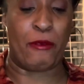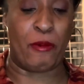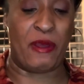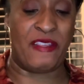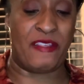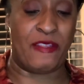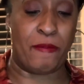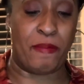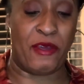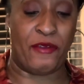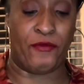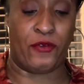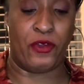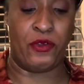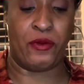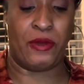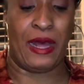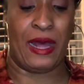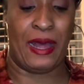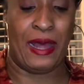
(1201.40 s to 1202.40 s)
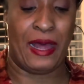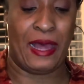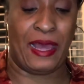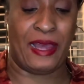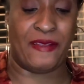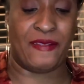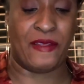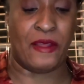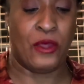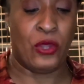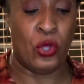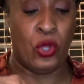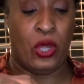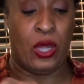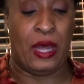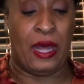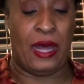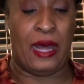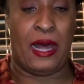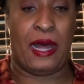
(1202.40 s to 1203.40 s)
recipe for you guys.
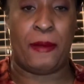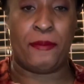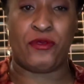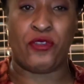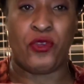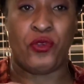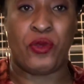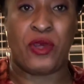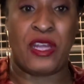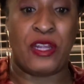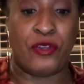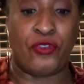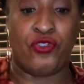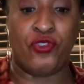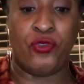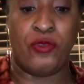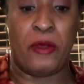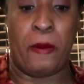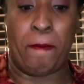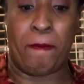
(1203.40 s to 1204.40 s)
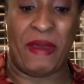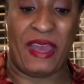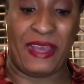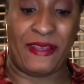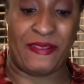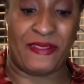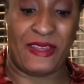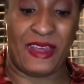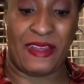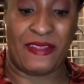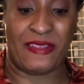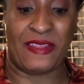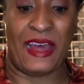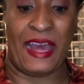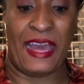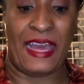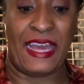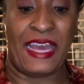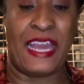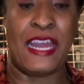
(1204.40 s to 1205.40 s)
So you can do the basics.
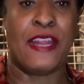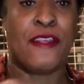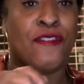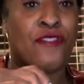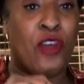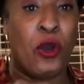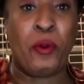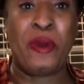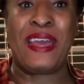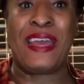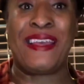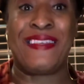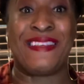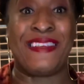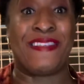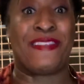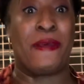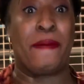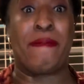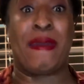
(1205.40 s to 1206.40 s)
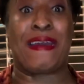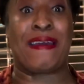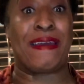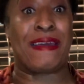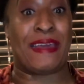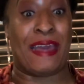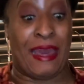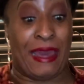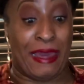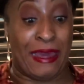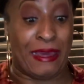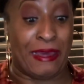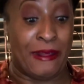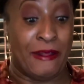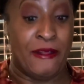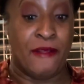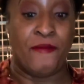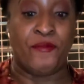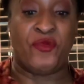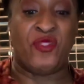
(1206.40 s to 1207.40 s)
Like, it is so easy to make a cake.
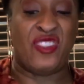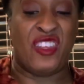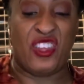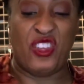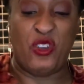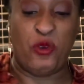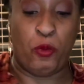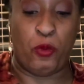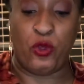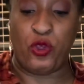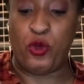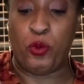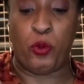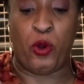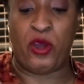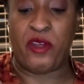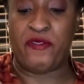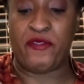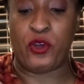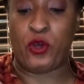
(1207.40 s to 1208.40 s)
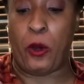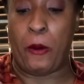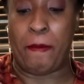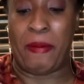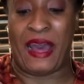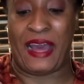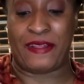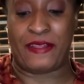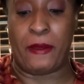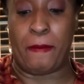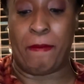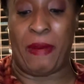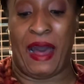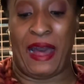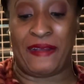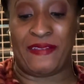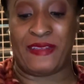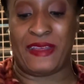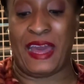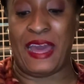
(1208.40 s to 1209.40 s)
Then you won't even go back to
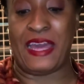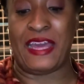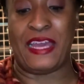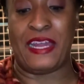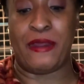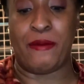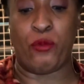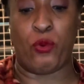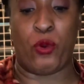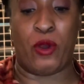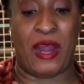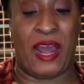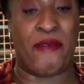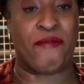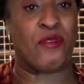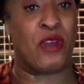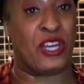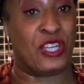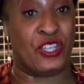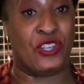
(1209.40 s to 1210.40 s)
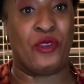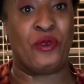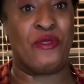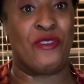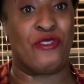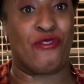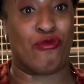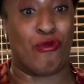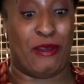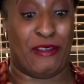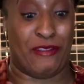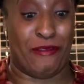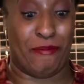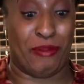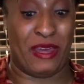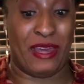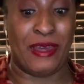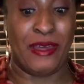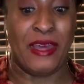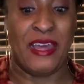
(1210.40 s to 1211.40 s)
box cake anymore after I show you this
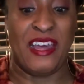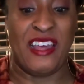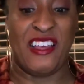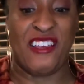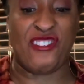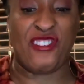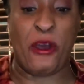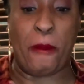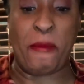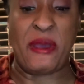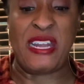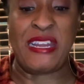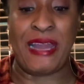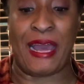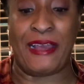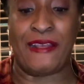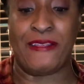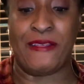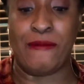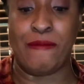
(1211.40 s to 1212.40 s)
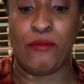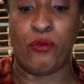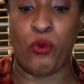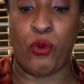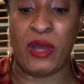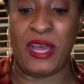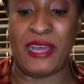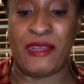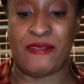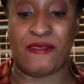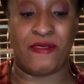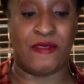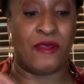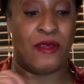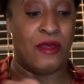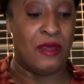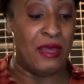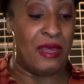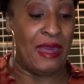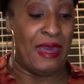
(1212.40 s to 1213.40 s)
recipe. It's gonna be nice and moist,
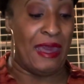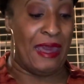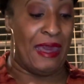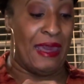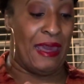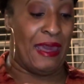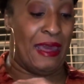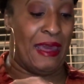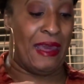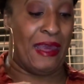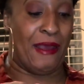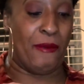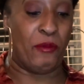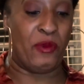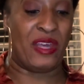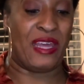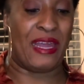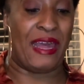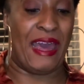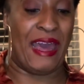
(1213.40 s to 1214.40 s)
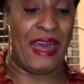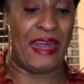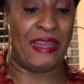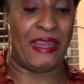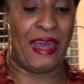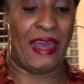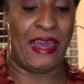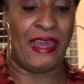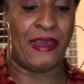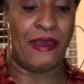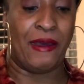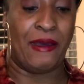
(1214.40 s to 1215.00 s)
and we can add like